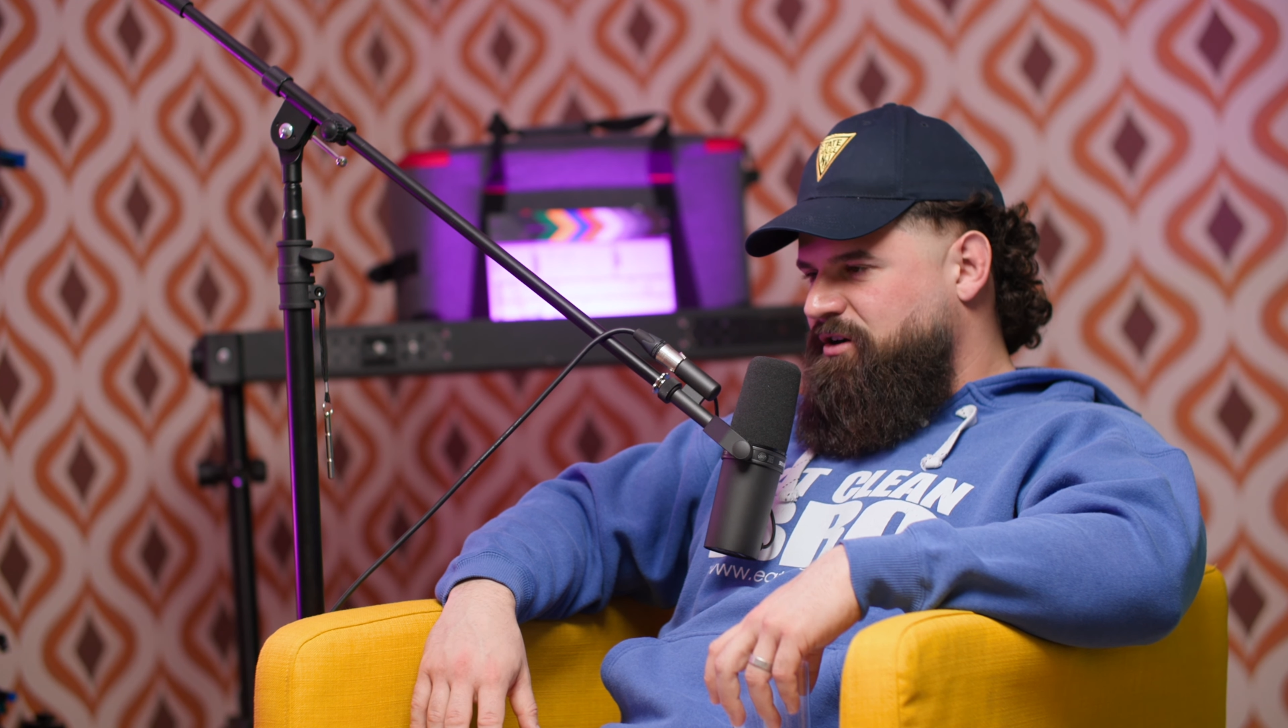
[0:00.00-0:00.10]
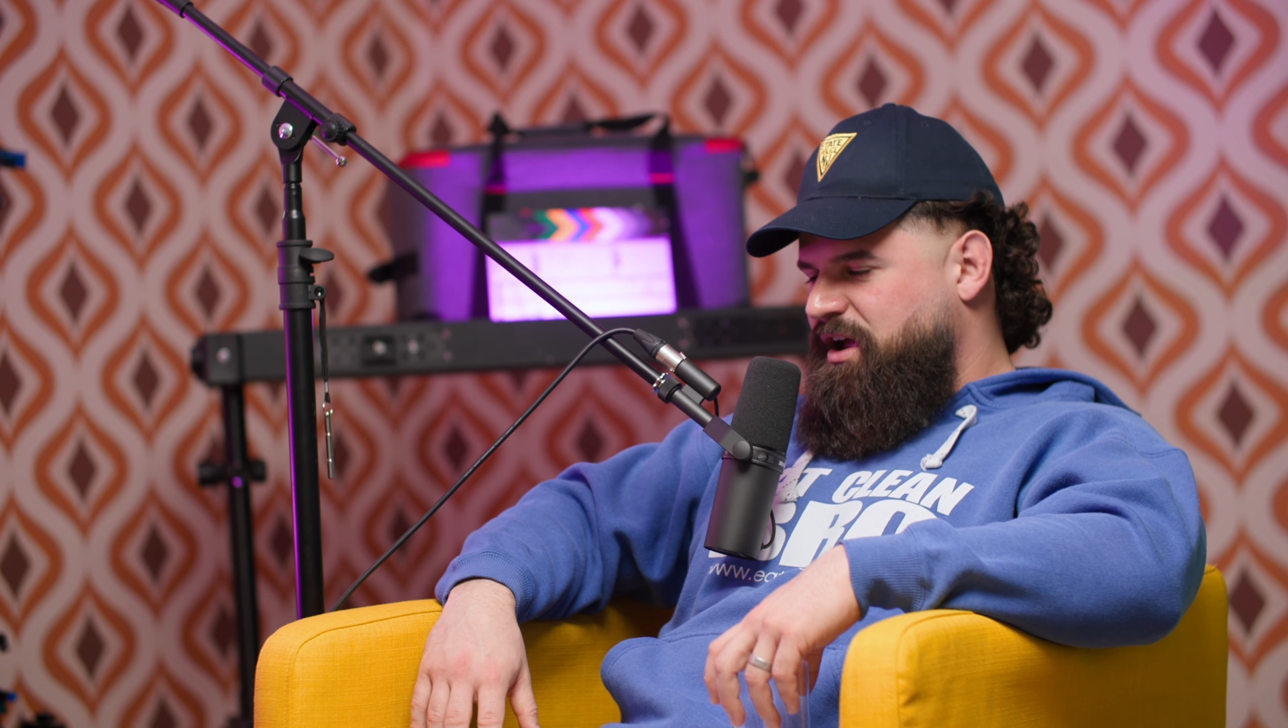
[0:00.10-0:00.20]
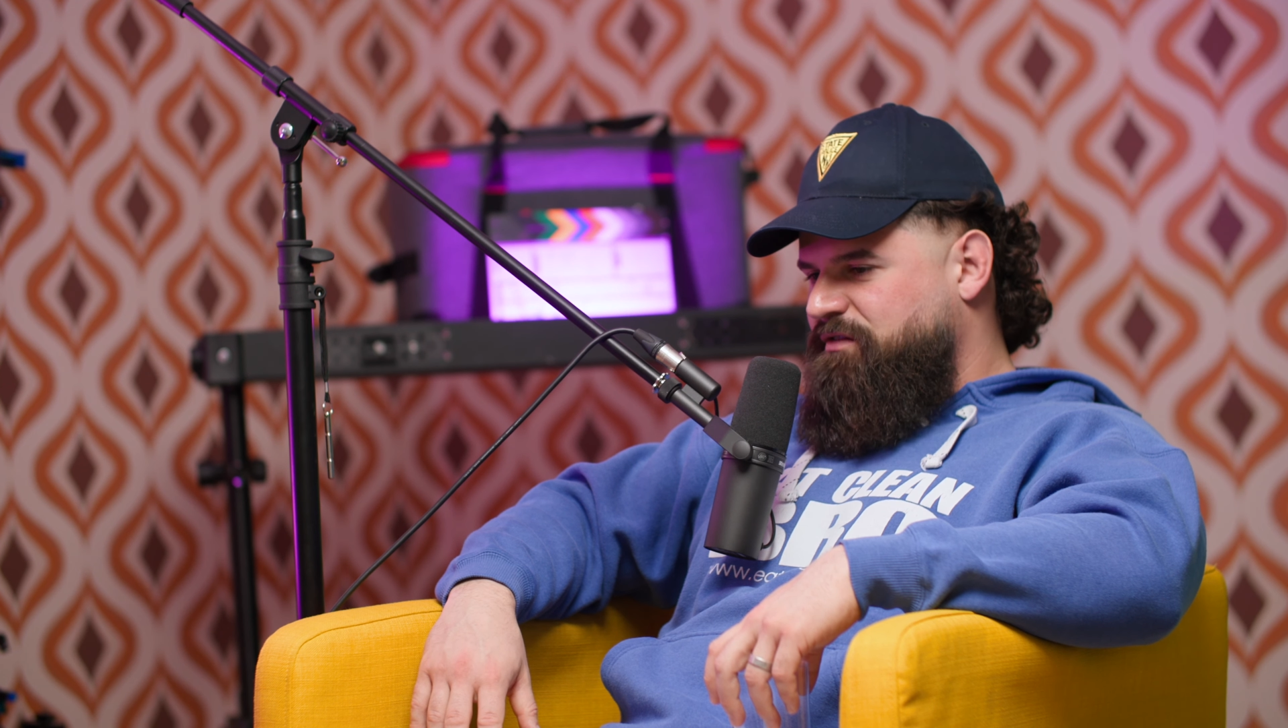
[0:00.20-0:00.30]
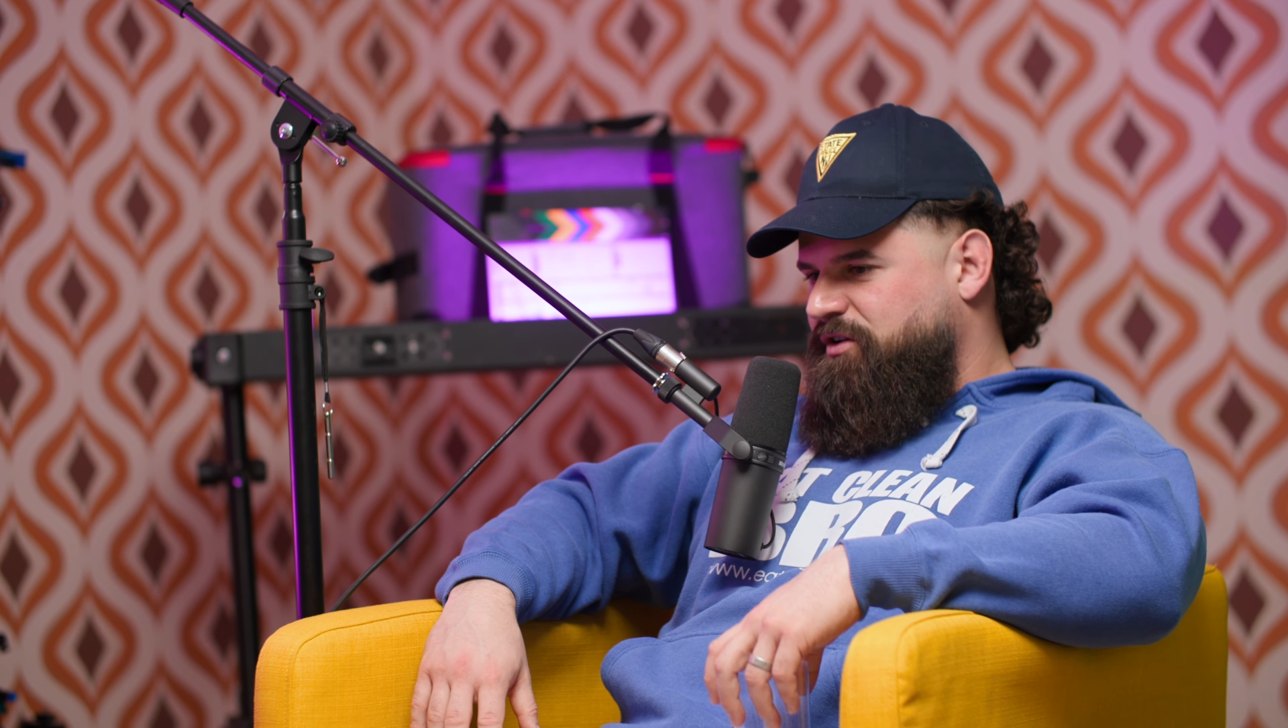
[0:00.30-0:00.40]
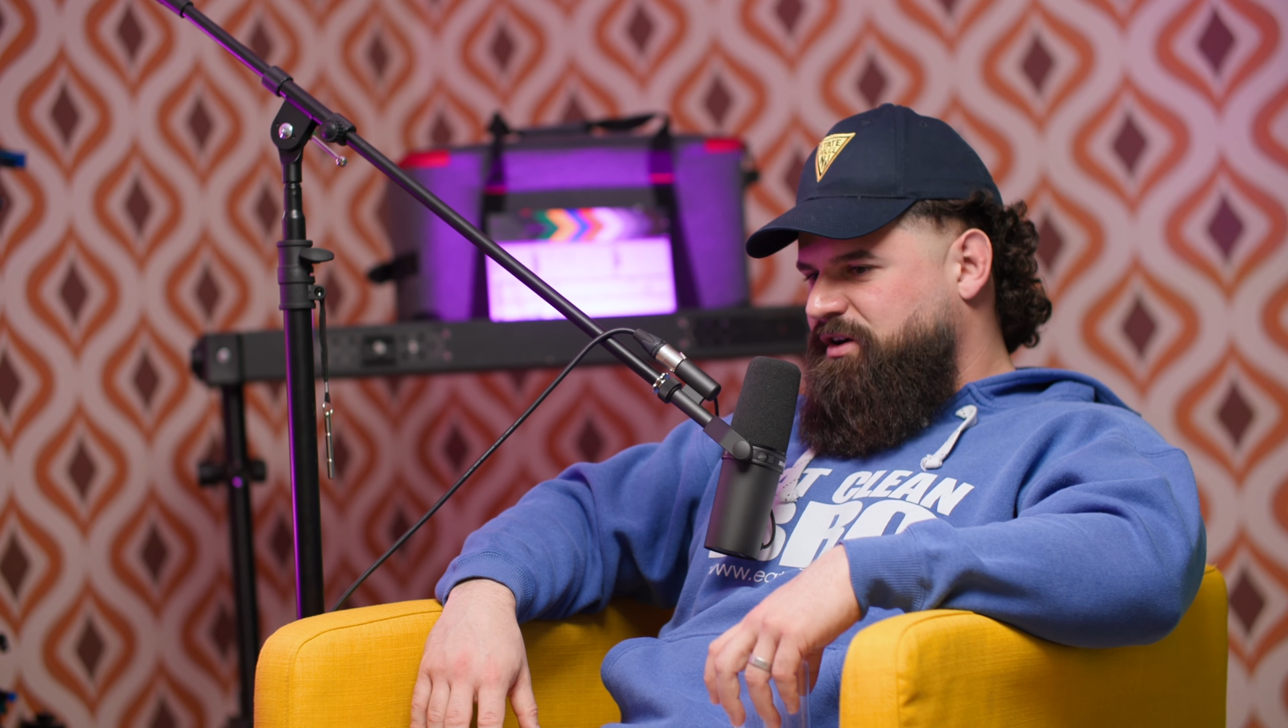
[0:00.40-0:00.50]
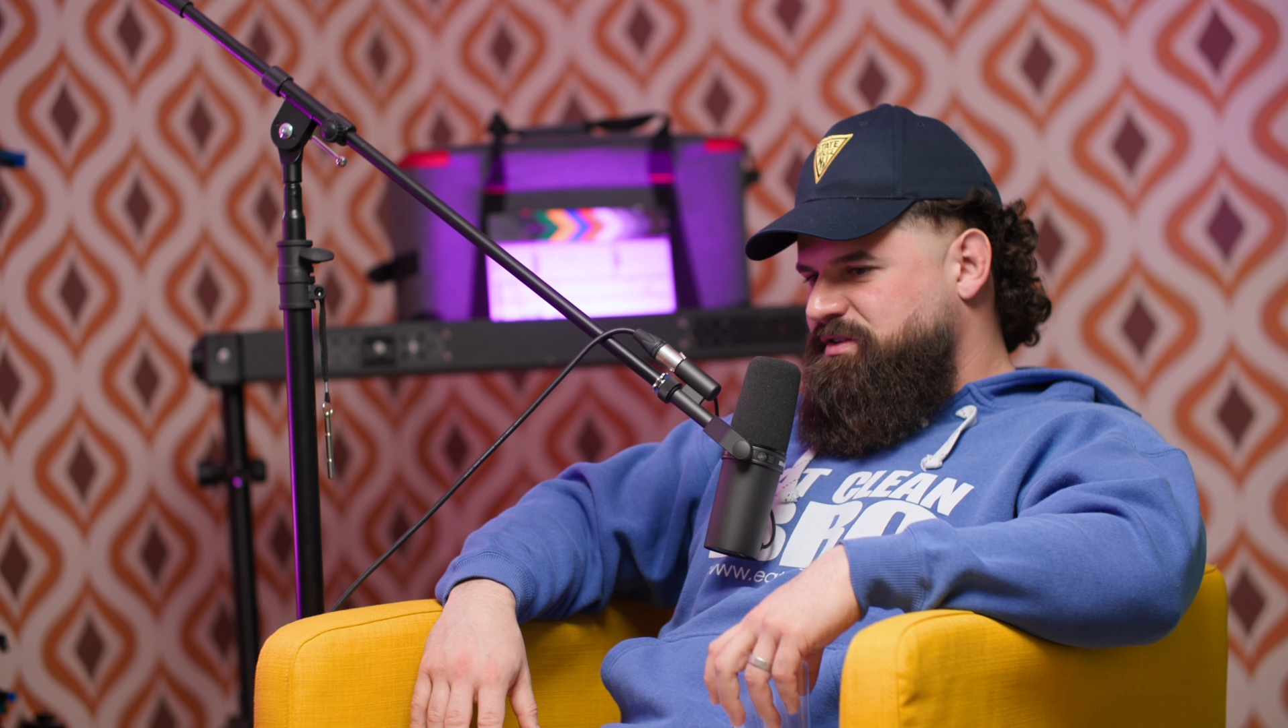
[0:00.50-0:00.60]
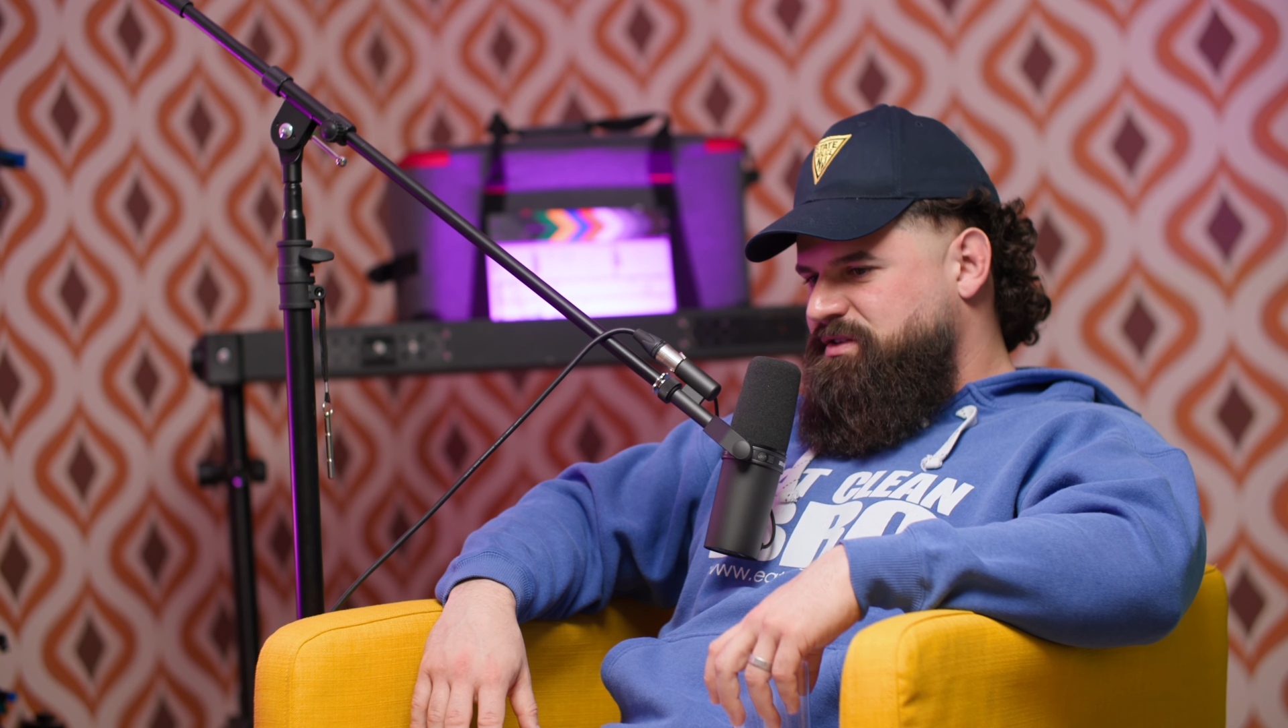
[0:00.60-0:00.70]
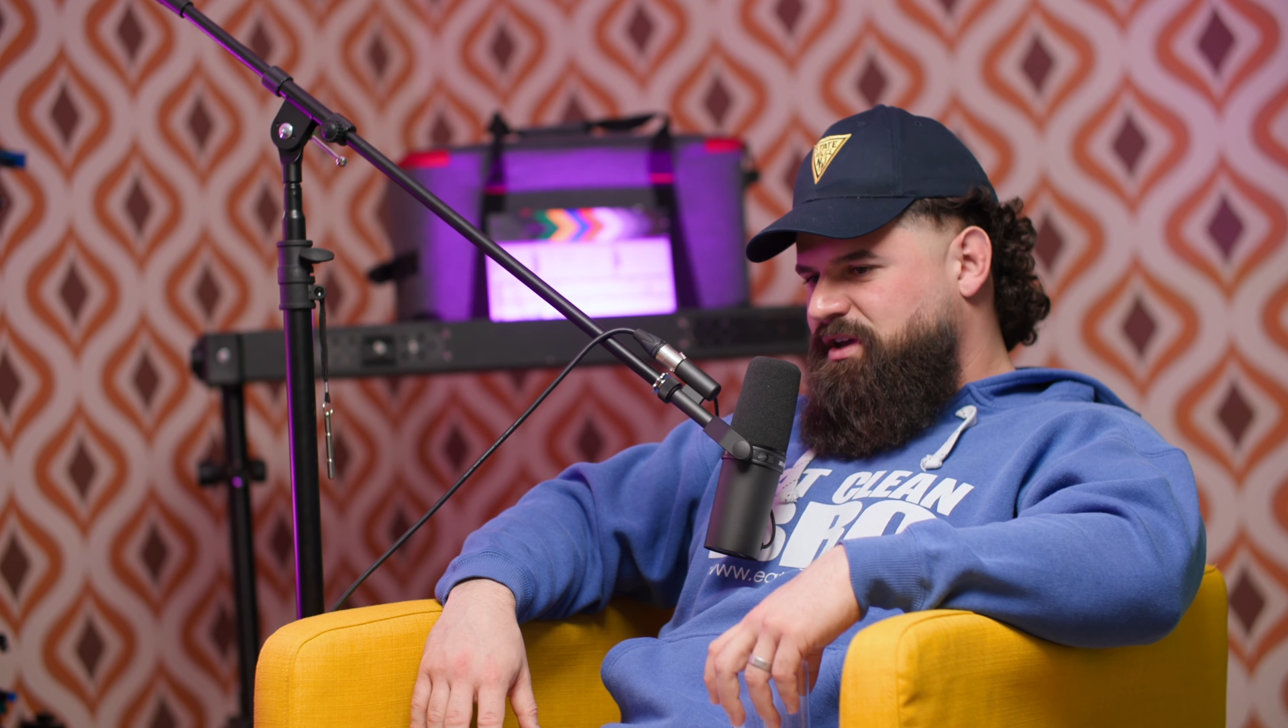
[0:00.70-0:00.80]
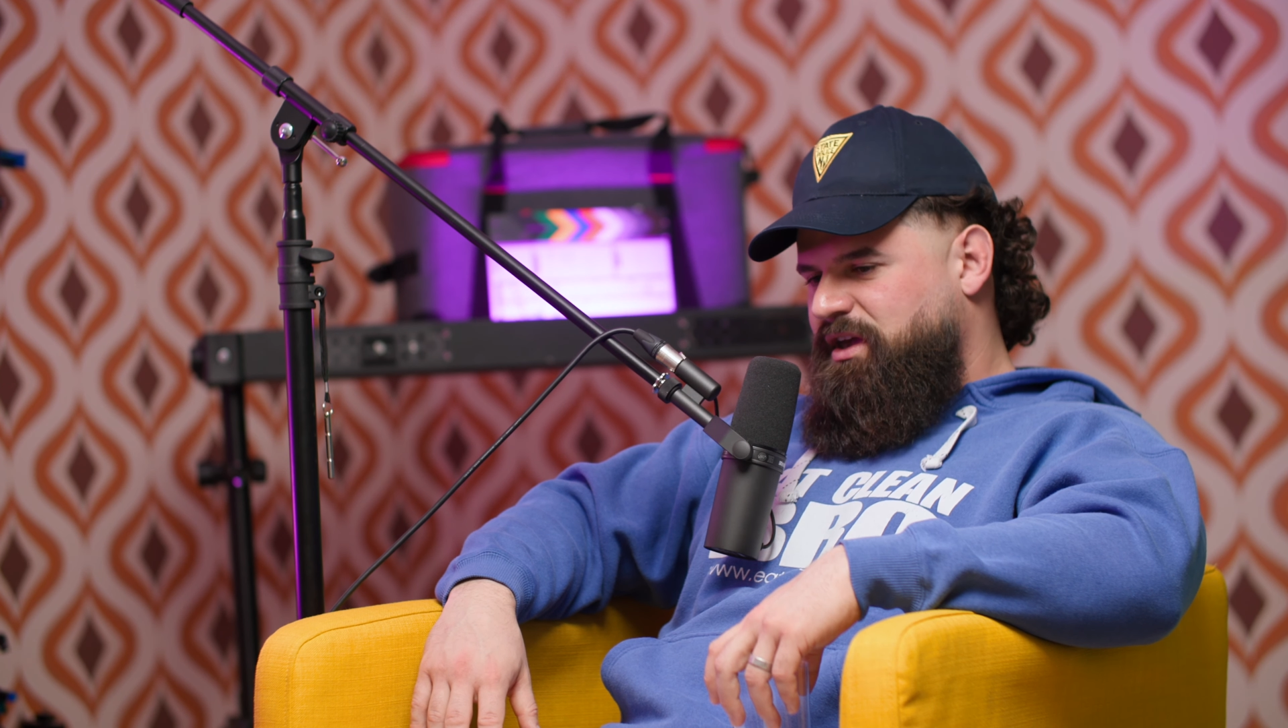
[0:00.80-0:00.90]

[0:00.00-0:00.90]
ever, because